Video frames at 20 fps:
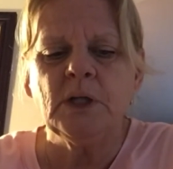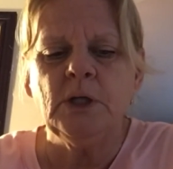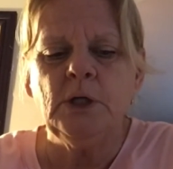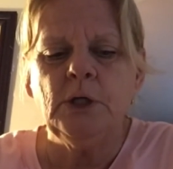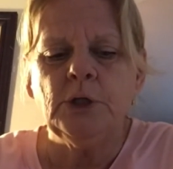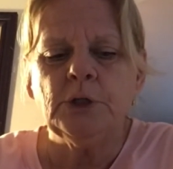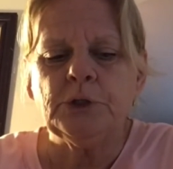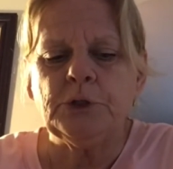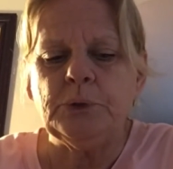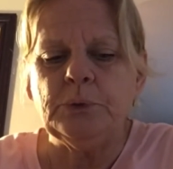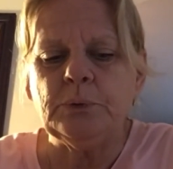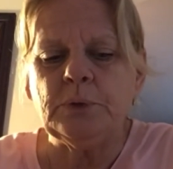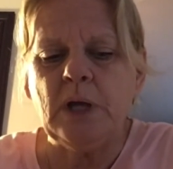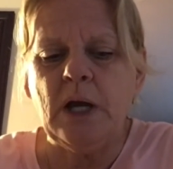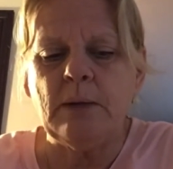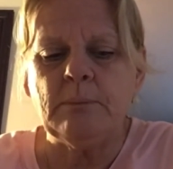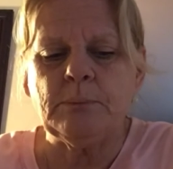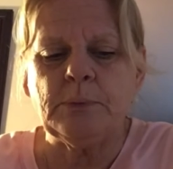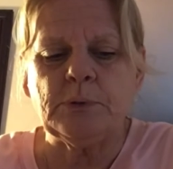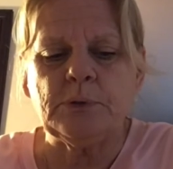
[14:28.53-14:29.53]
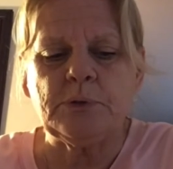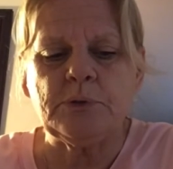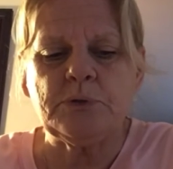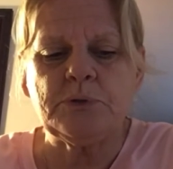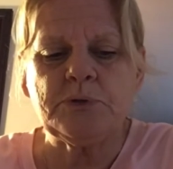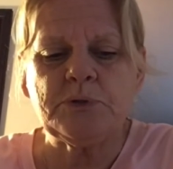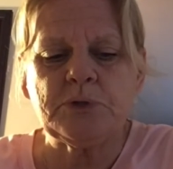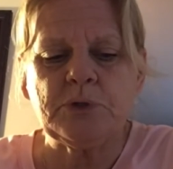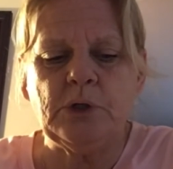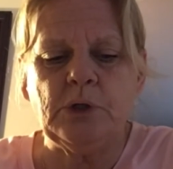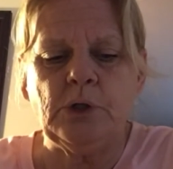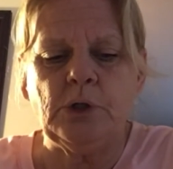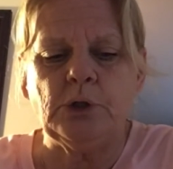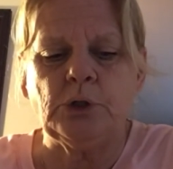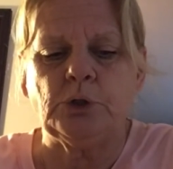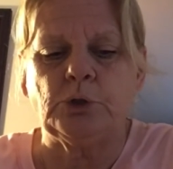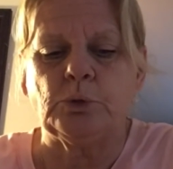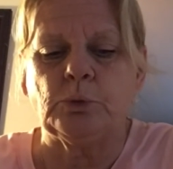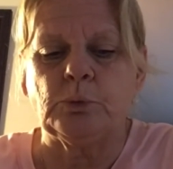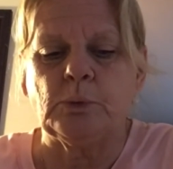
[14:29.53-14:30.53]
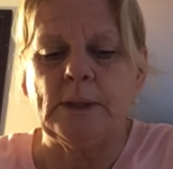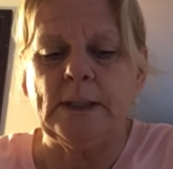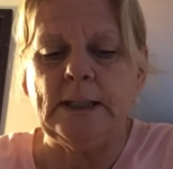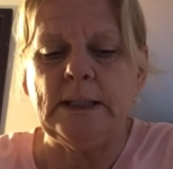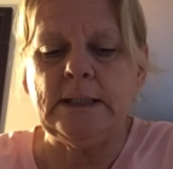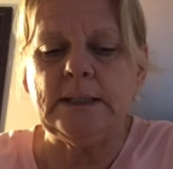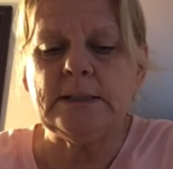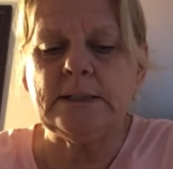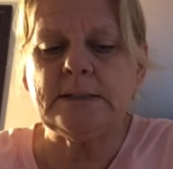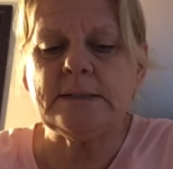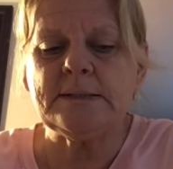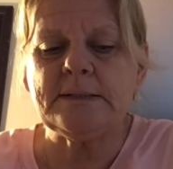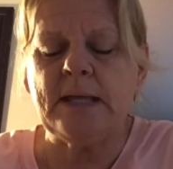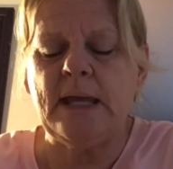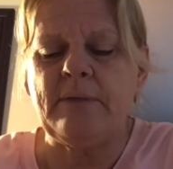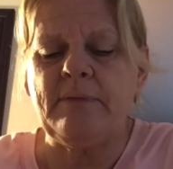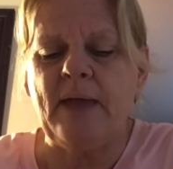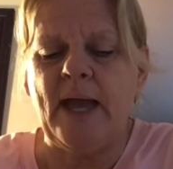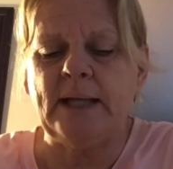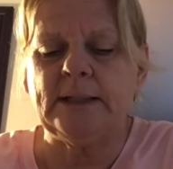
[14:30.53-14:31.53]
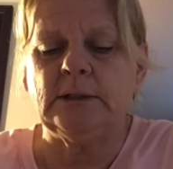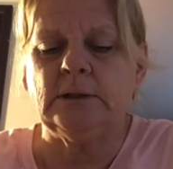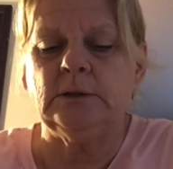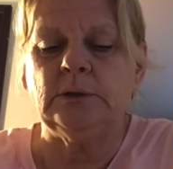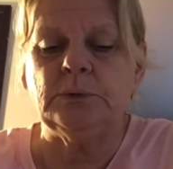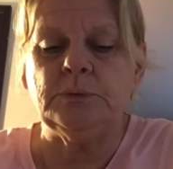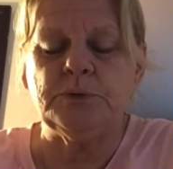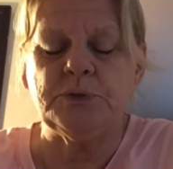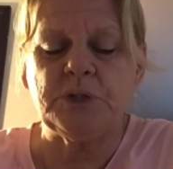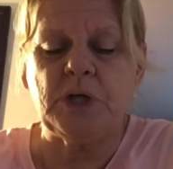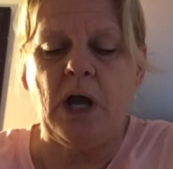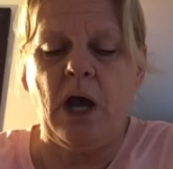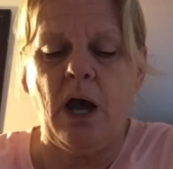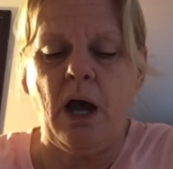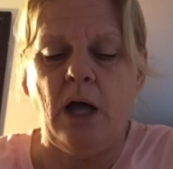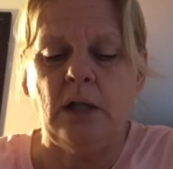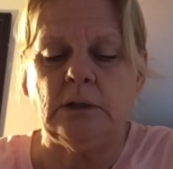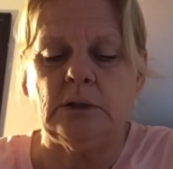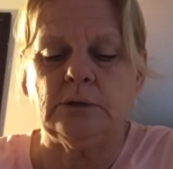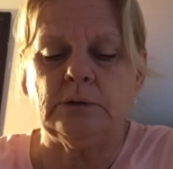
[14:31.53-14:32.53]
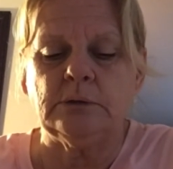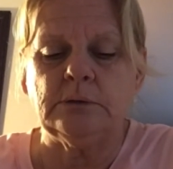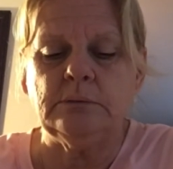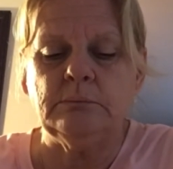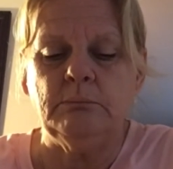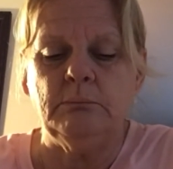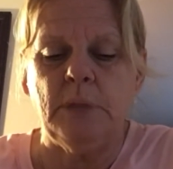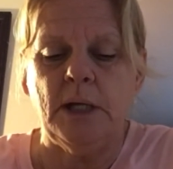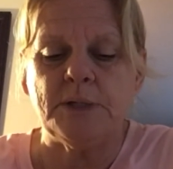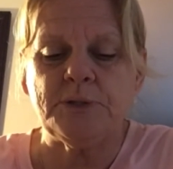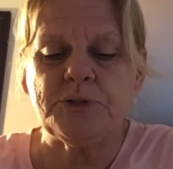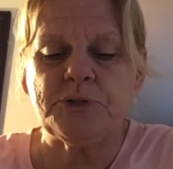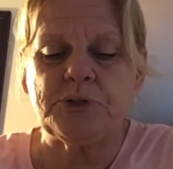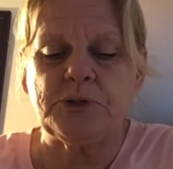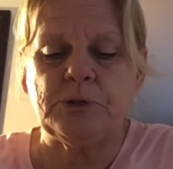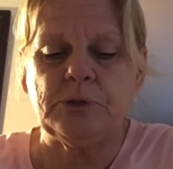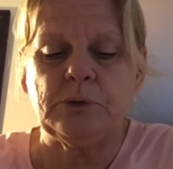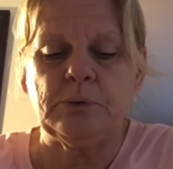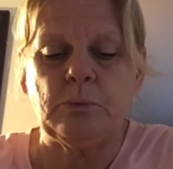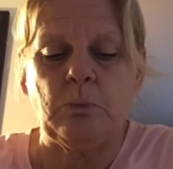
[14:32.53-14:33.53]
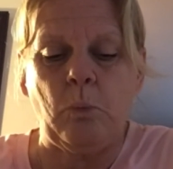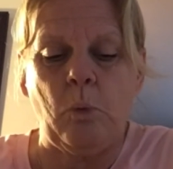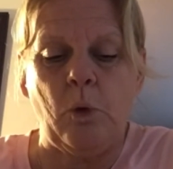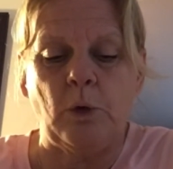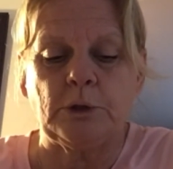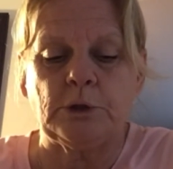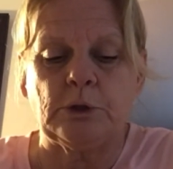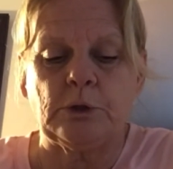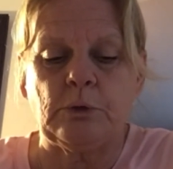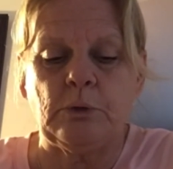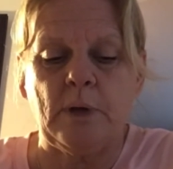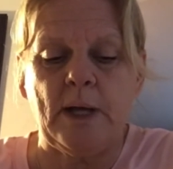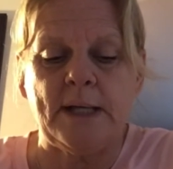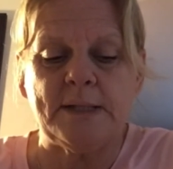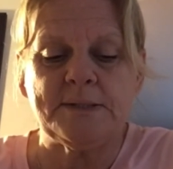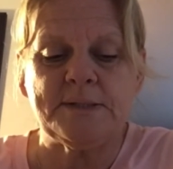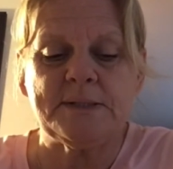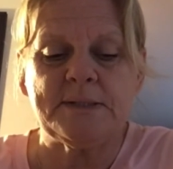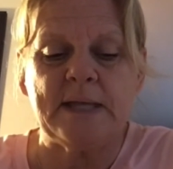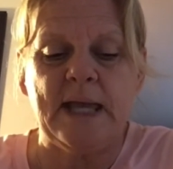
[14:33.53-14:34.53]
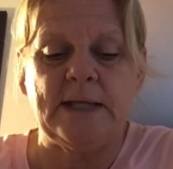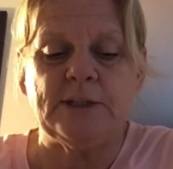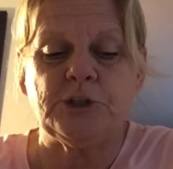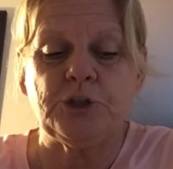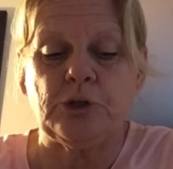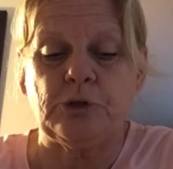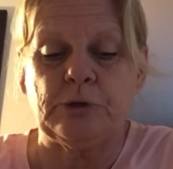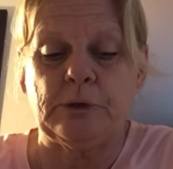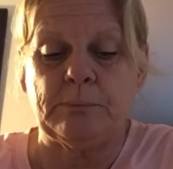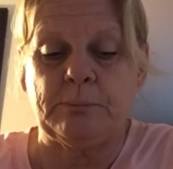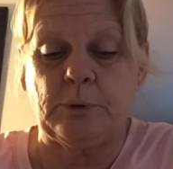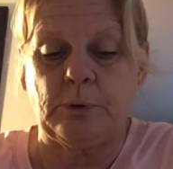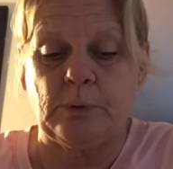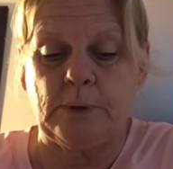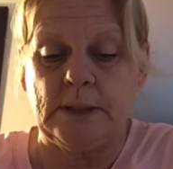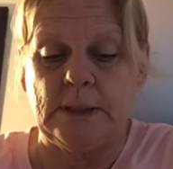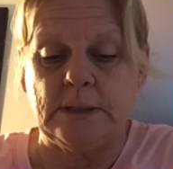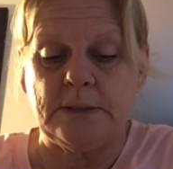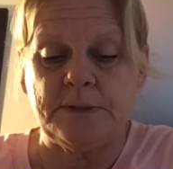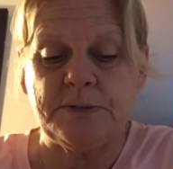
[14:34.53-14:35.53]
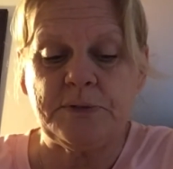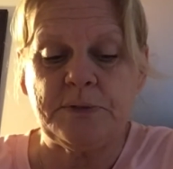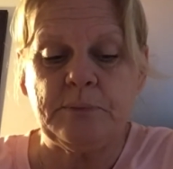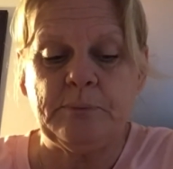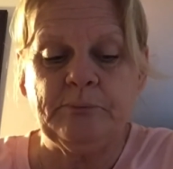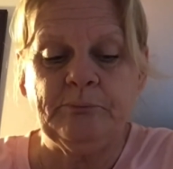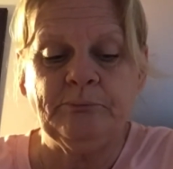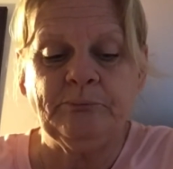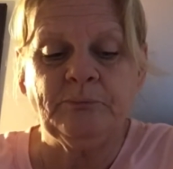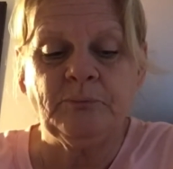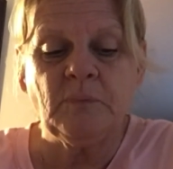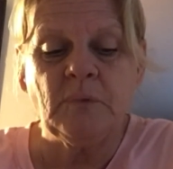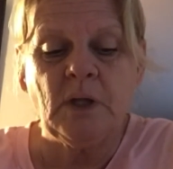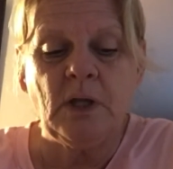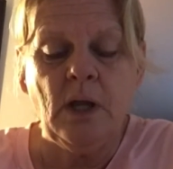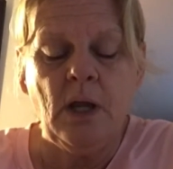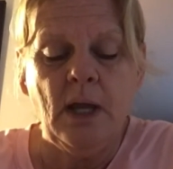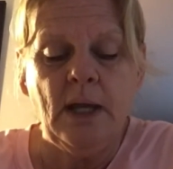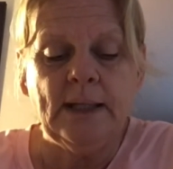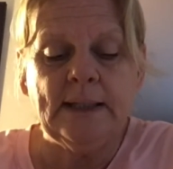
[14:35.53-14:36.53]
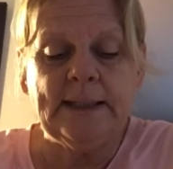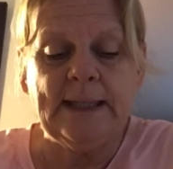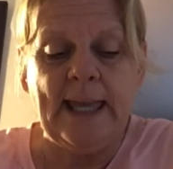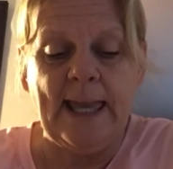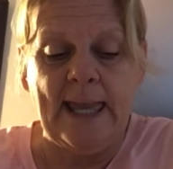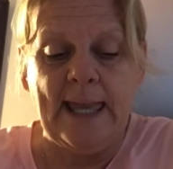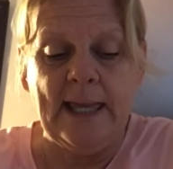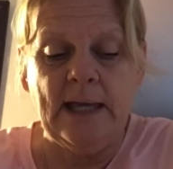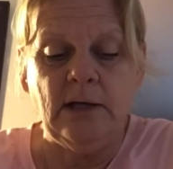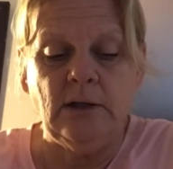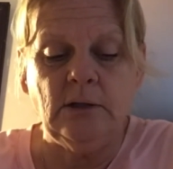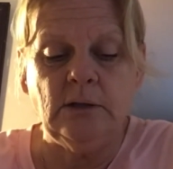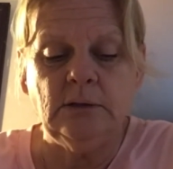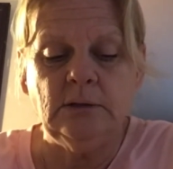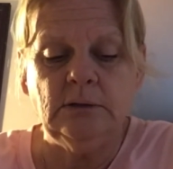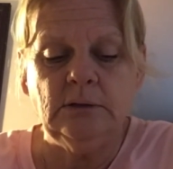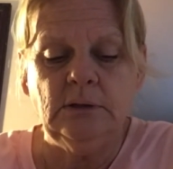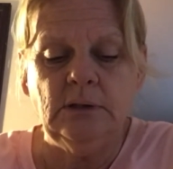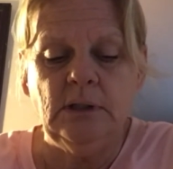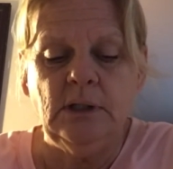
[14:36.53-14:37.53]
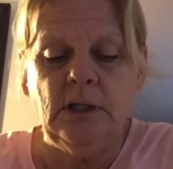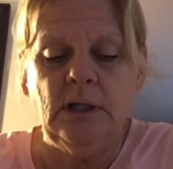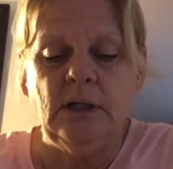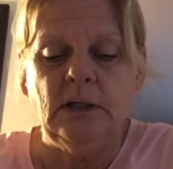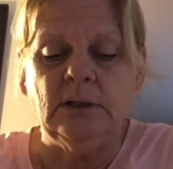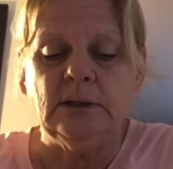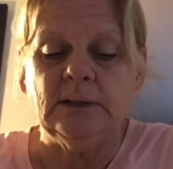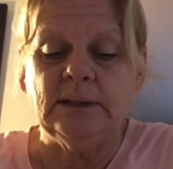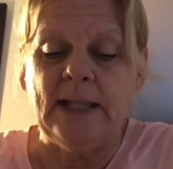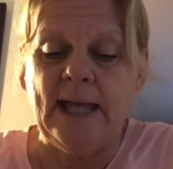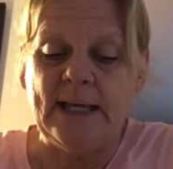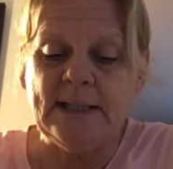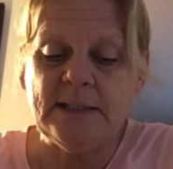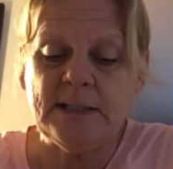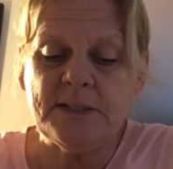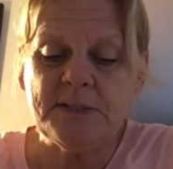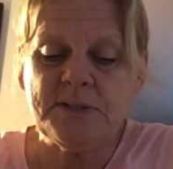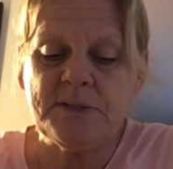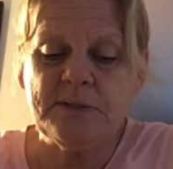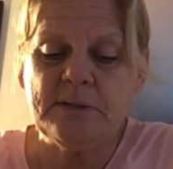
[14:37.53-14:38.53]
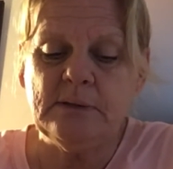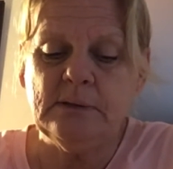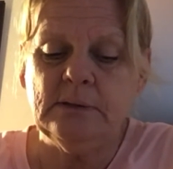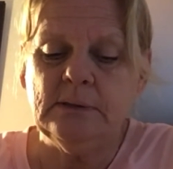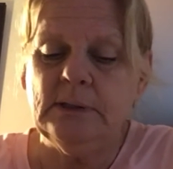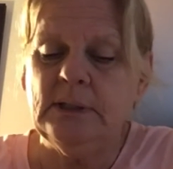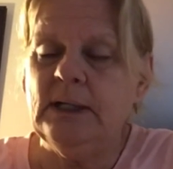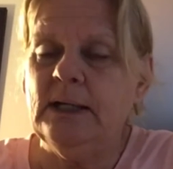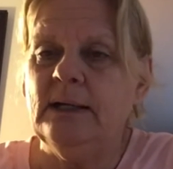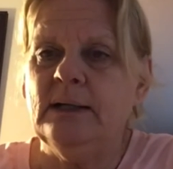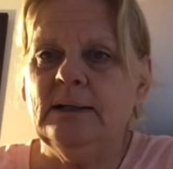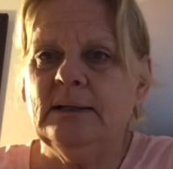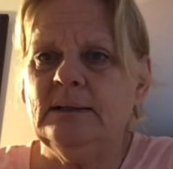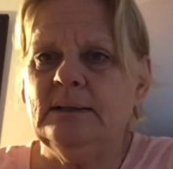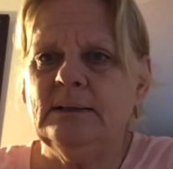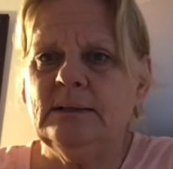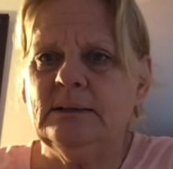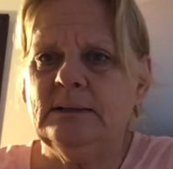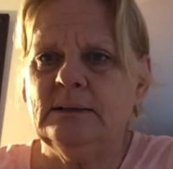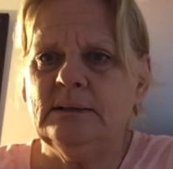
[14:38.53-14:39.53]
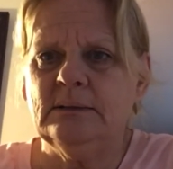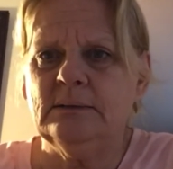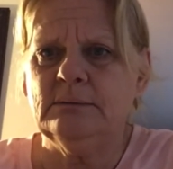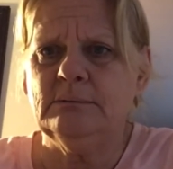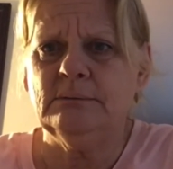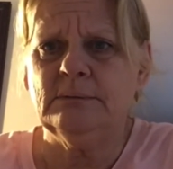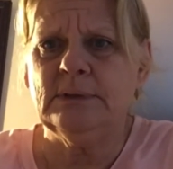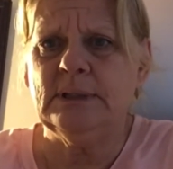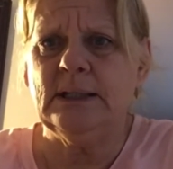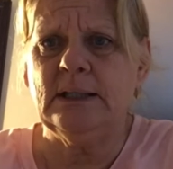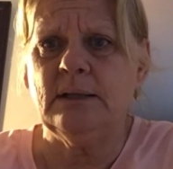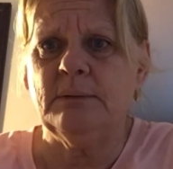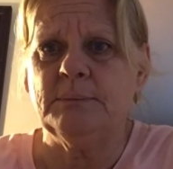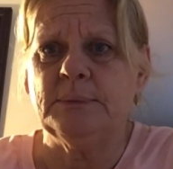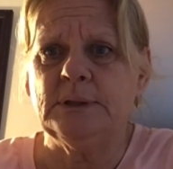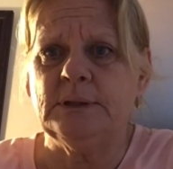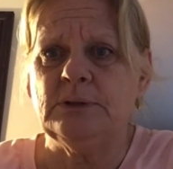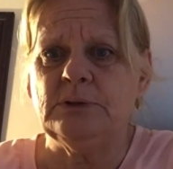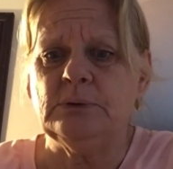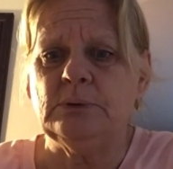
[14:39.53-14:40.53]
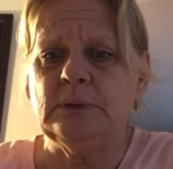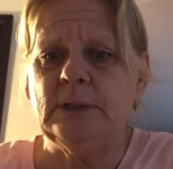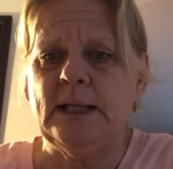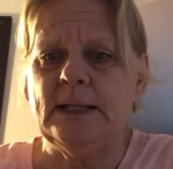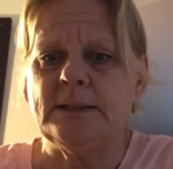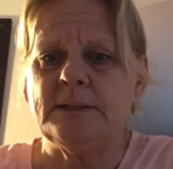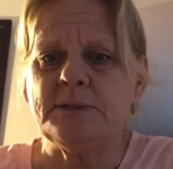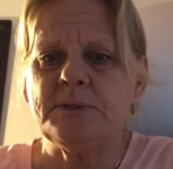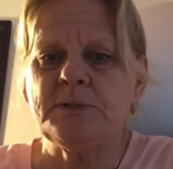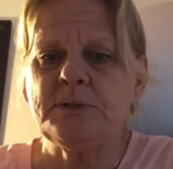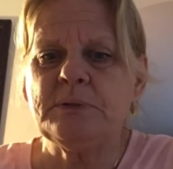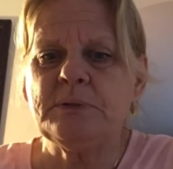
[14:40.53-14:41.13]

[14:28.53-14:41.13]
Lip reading: Cucumbers, greens, and that includes collard, mustard, watercress, and turnip greens. Kale, lettuce. I don't think I'm going to do lettuce.